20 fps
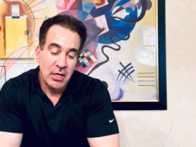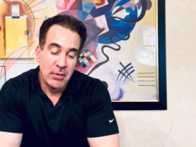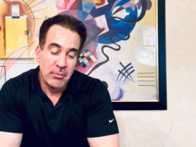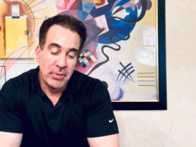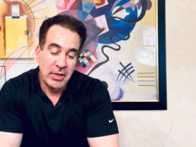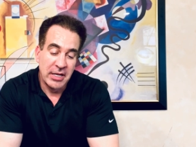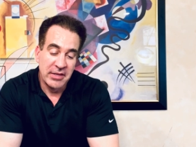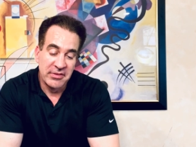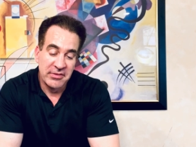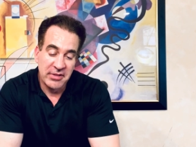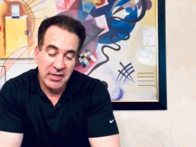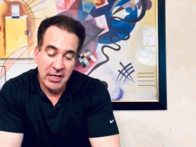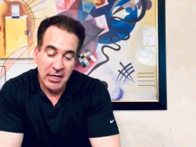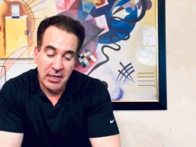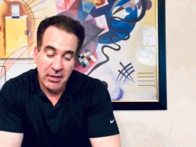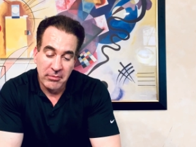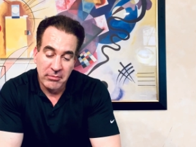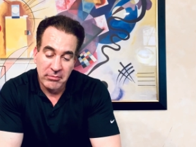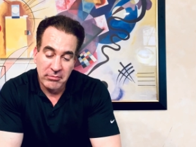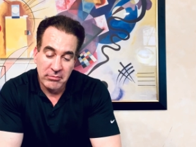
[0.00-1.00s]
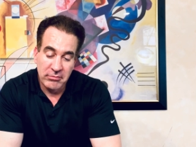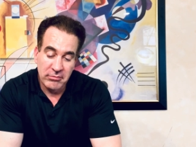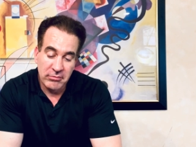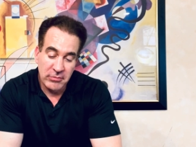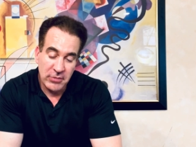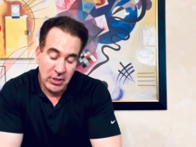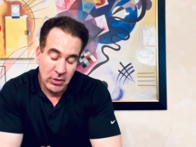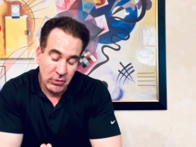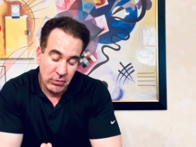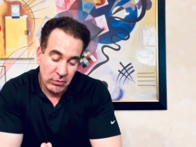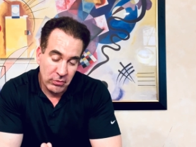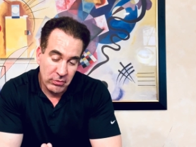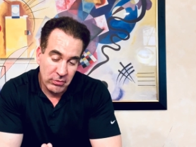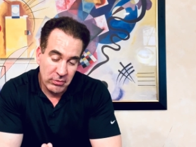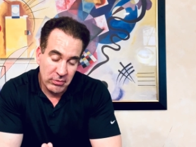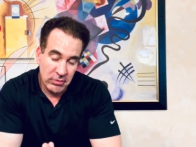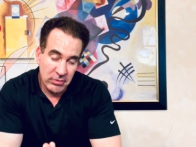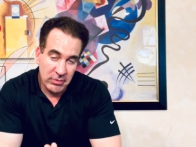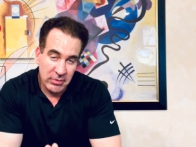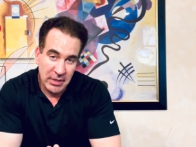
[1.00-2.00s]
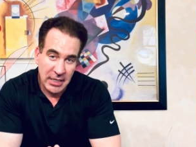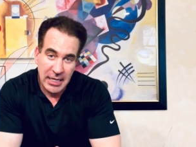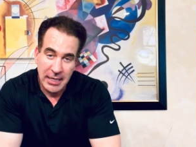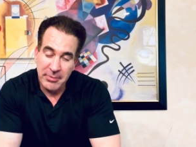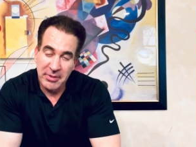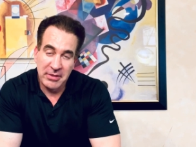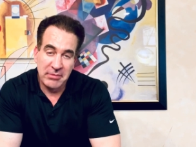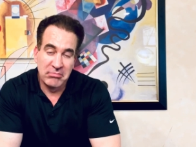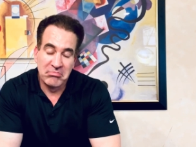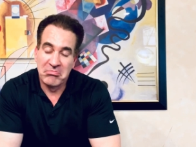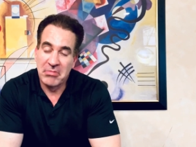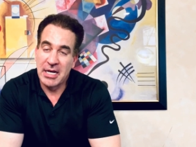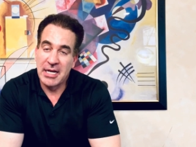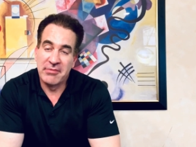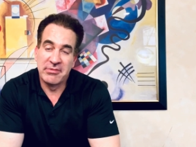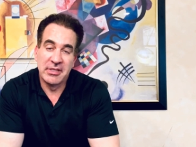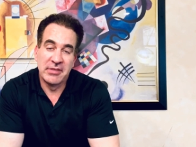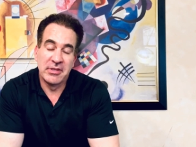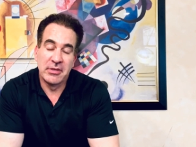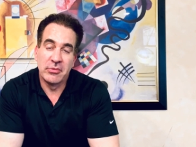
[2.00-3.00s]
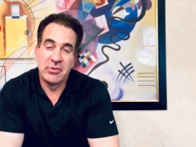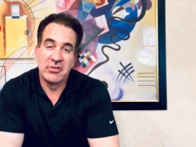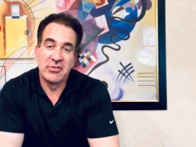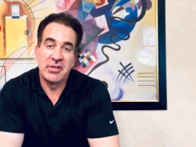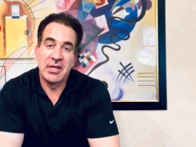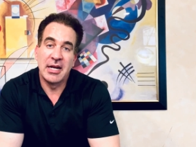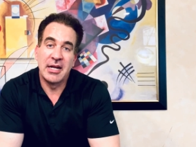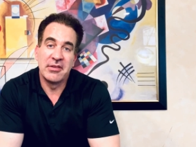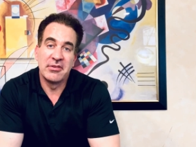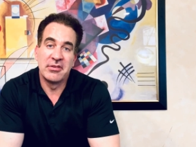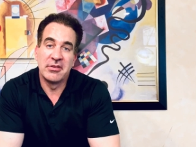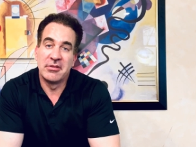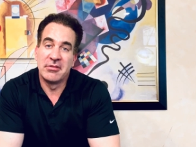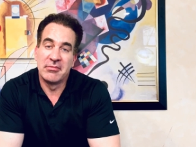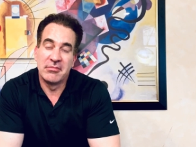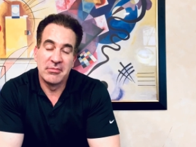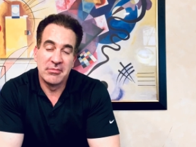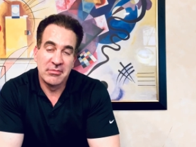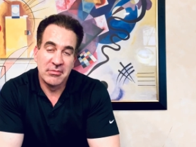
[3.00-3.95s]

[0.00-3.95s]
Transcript: But you know, I've lived in Wisconsin